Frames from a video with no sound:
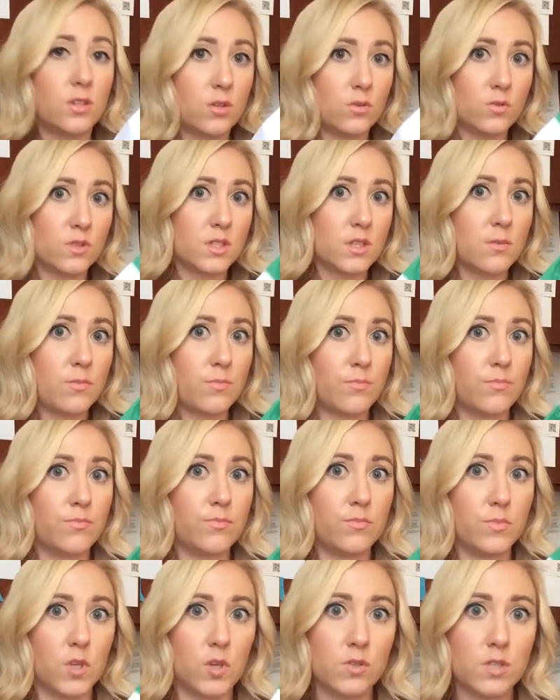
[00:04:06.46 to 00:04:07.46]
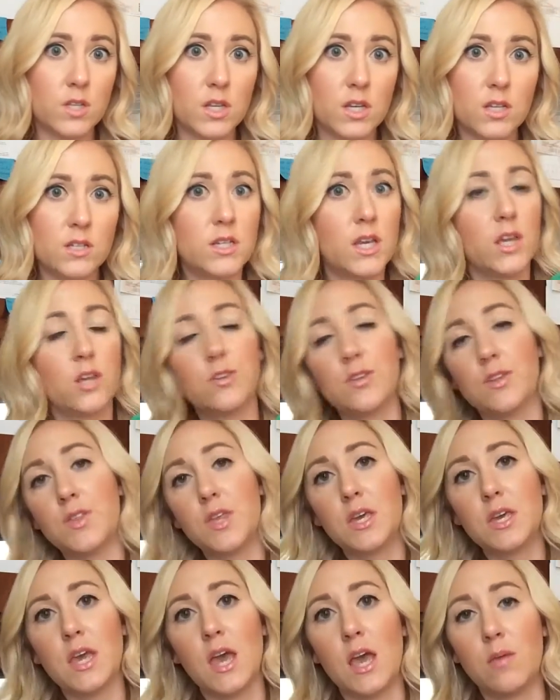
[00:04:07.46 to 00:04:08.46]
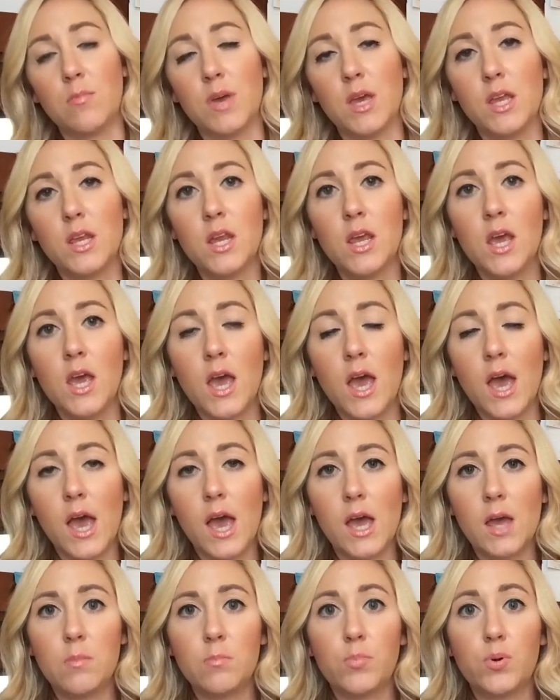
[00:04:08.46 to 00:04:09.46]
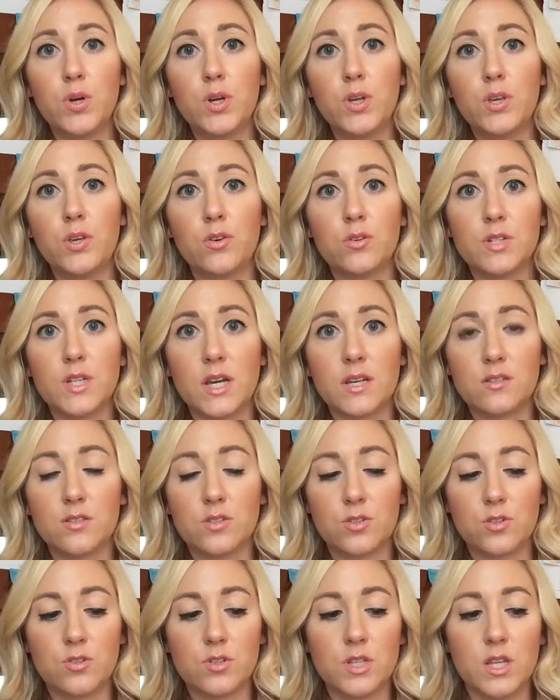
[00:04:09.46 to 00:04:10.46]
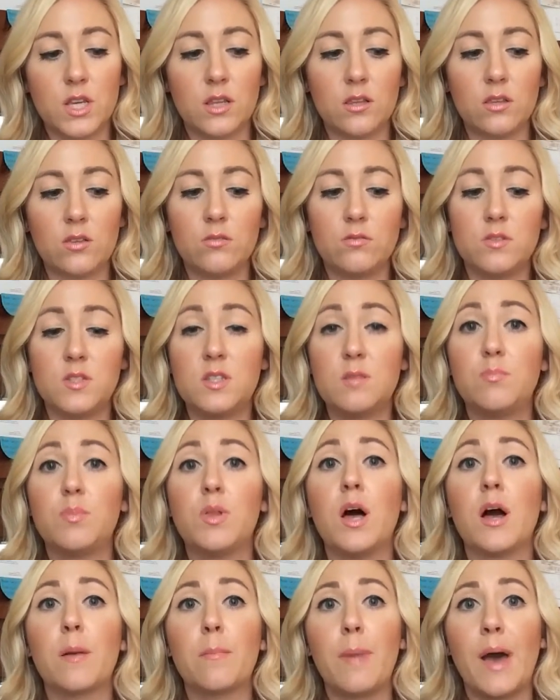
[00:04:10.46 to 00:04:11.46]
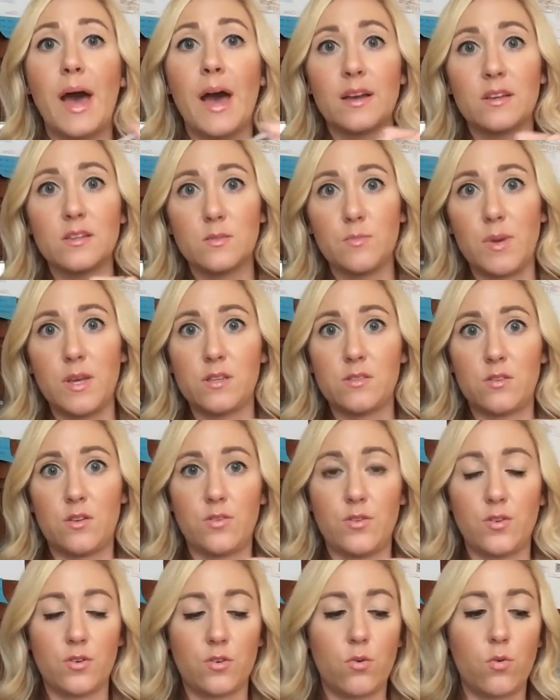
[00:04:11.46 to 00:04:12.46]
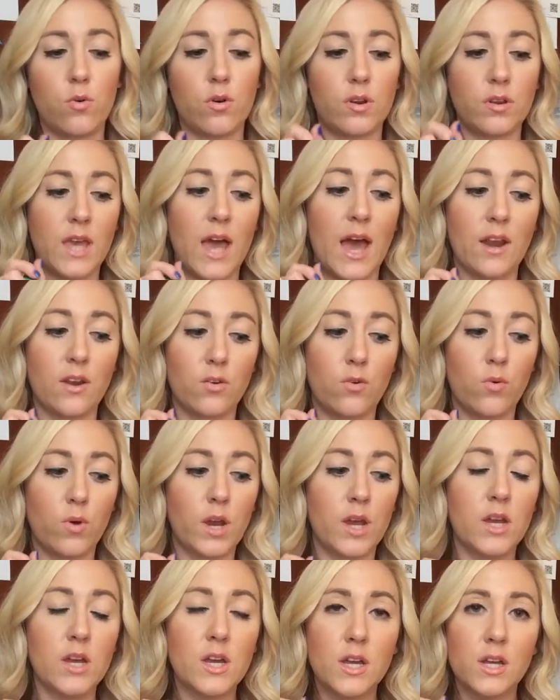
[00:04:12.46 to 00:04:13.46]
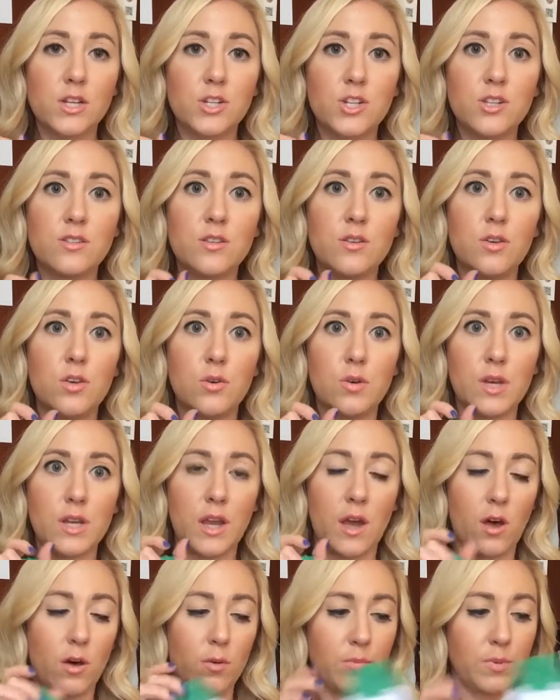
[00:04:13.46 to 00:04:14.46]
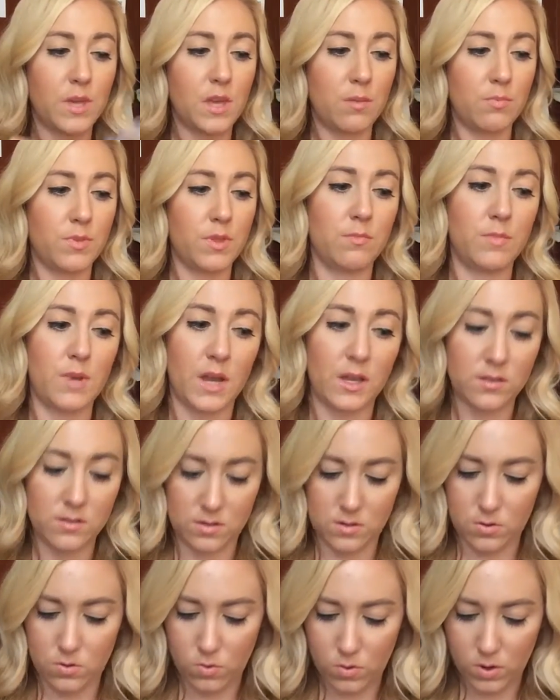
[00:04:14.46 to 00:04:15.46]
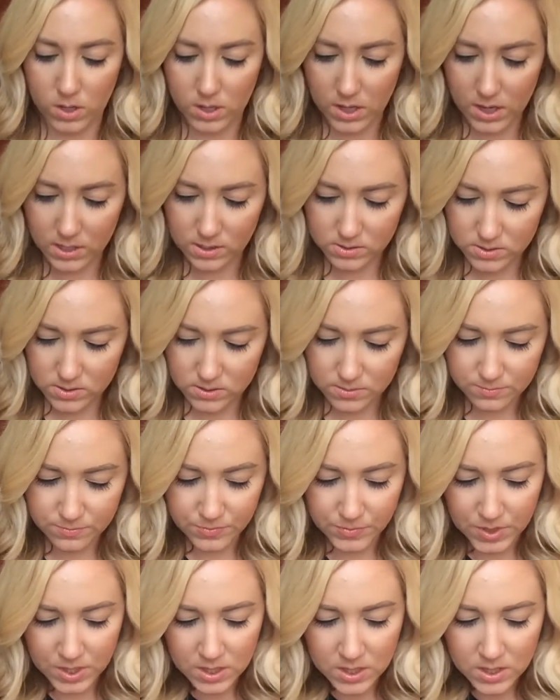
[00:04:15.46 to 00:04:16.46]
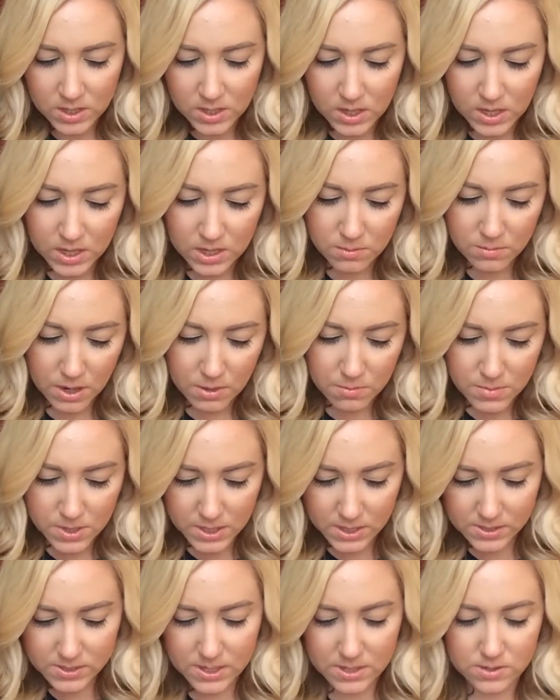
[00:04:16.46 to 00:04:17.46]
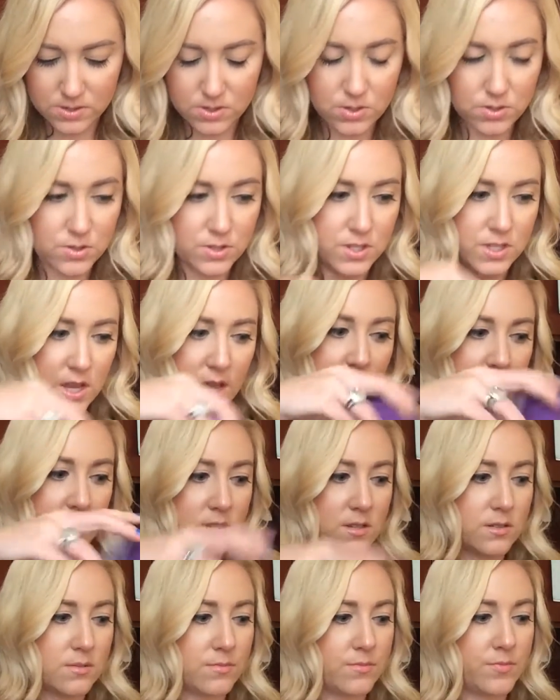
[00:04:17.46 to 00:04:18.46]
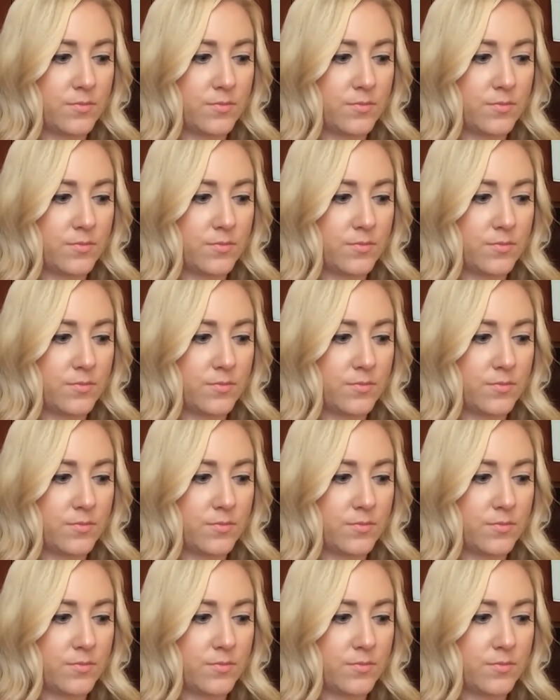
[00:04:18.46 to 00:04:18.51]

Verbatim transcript: use the use the container that they came in and put your testers in Ziploc bags based on their category, just so you can help keep them nice and organized. In my mini tester set,